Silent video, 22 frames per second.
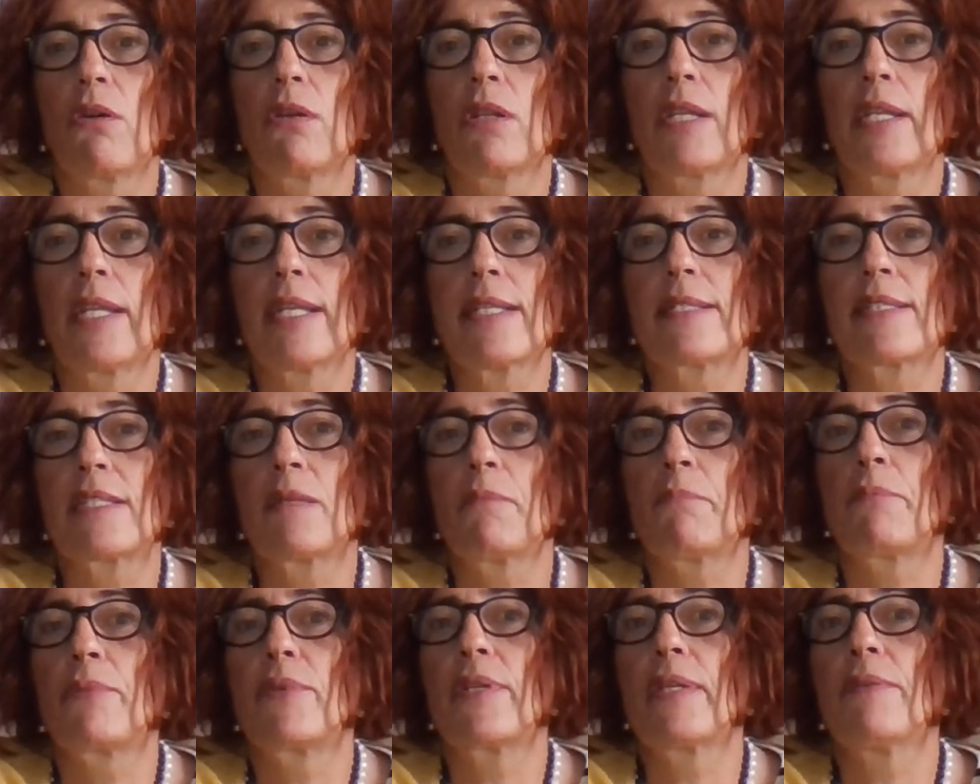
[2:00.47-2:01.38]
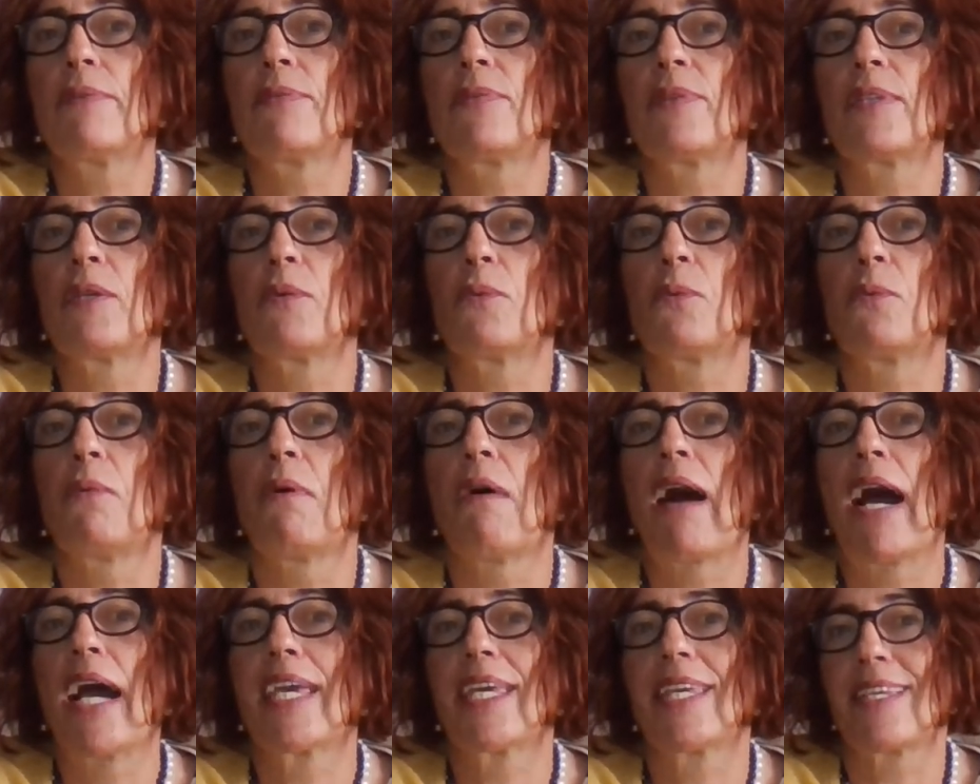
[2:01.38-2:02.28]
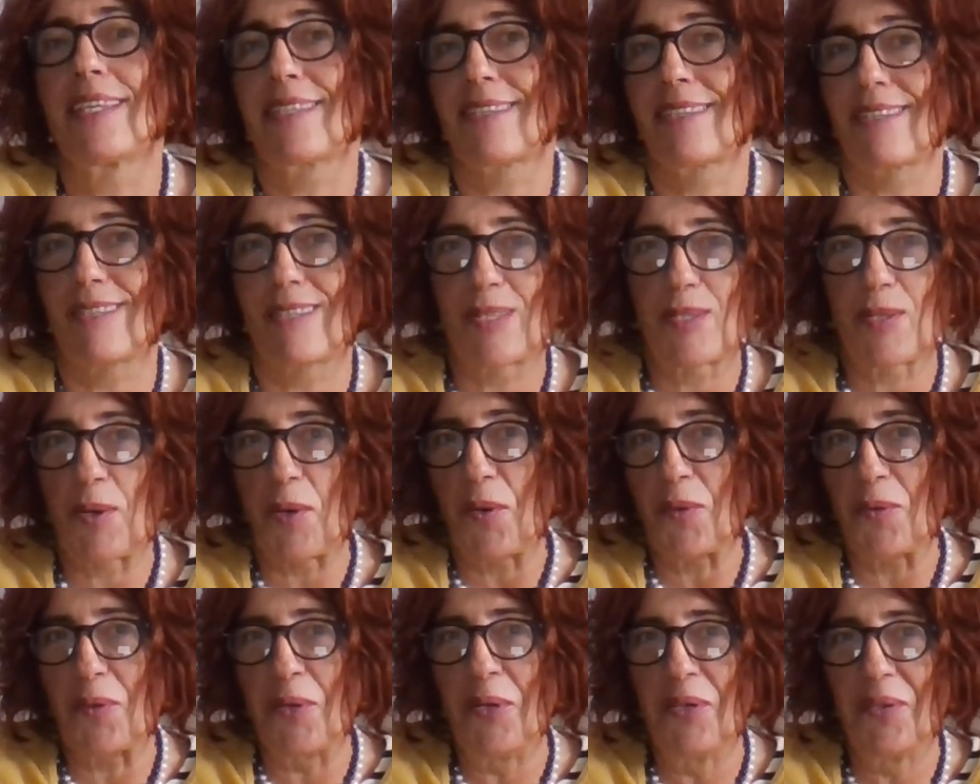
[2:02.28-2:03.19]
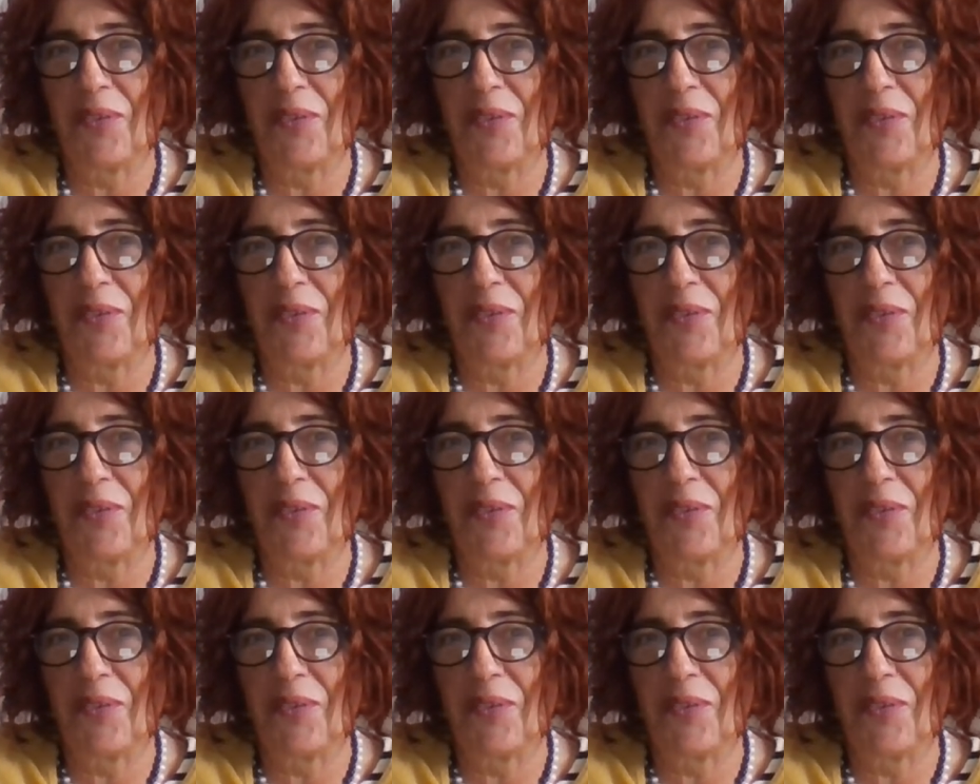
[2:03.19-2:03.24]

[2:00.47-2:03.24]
let's see briefly why is it so.